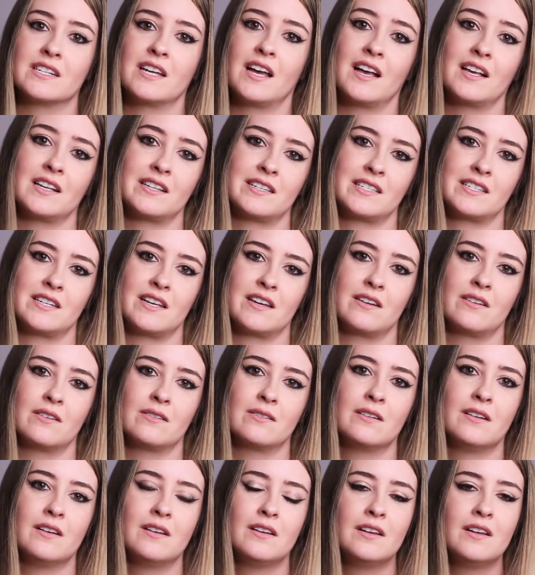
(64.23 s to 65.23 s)
to
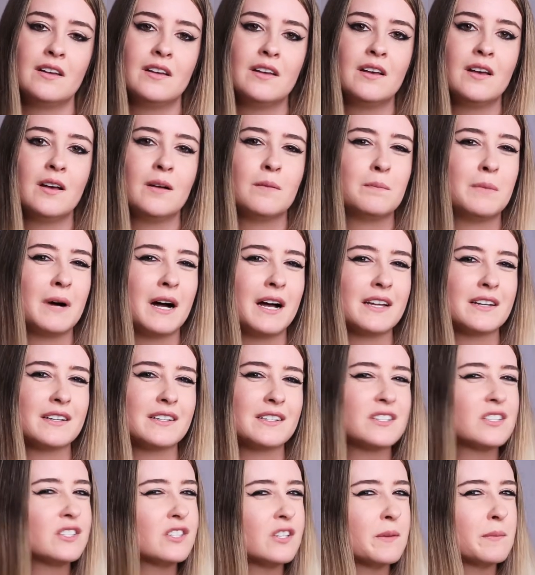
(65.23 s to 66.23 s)
SEO. But
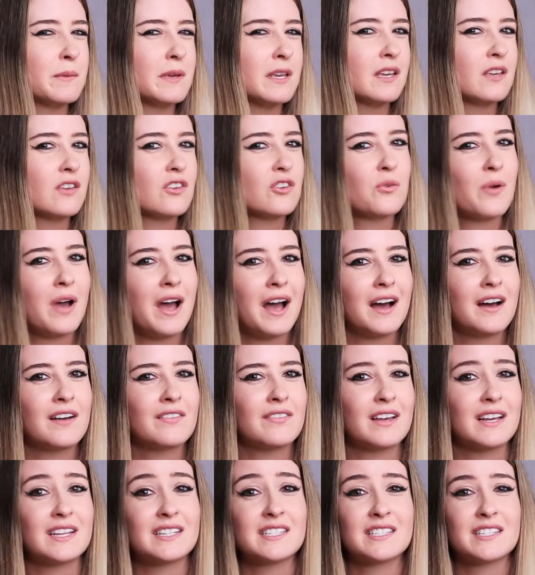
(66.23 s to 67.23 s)
assuming you have
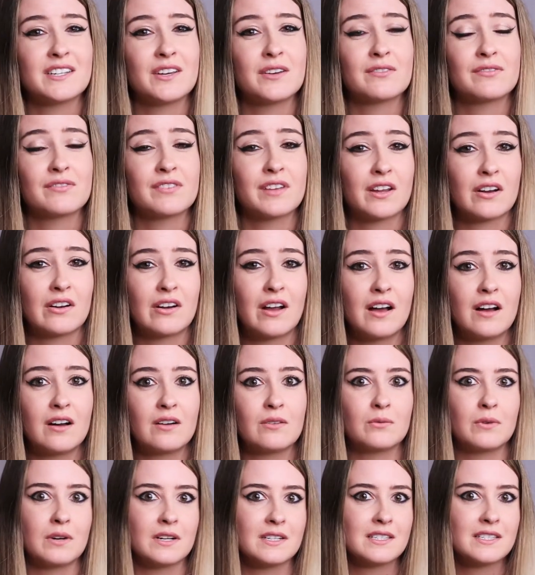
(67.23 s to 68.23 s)
SEO figured
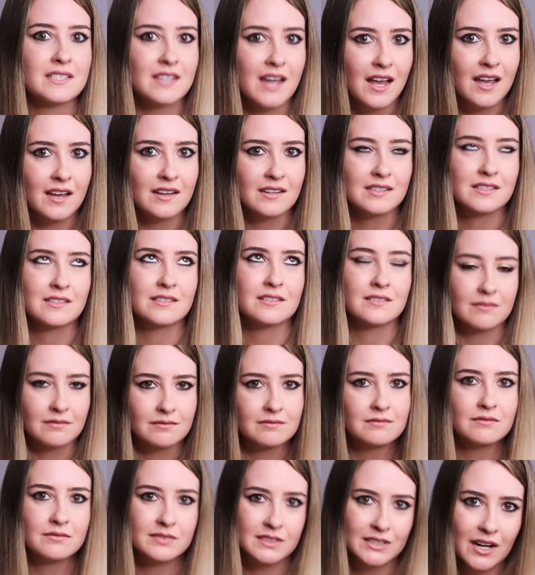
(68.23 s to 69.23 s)
out, what's next?
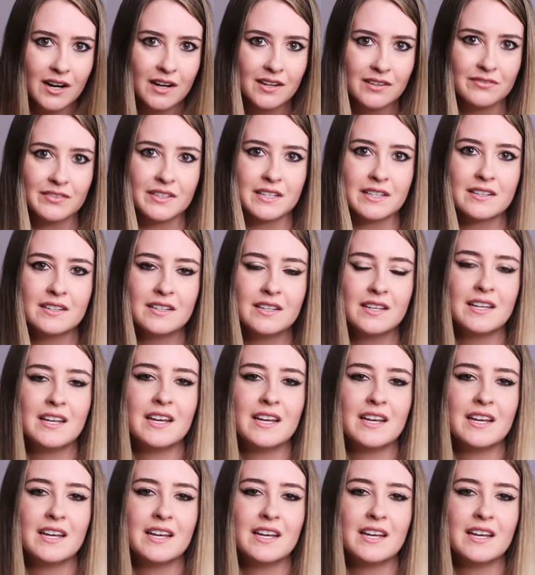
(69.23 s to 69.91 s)
Photography.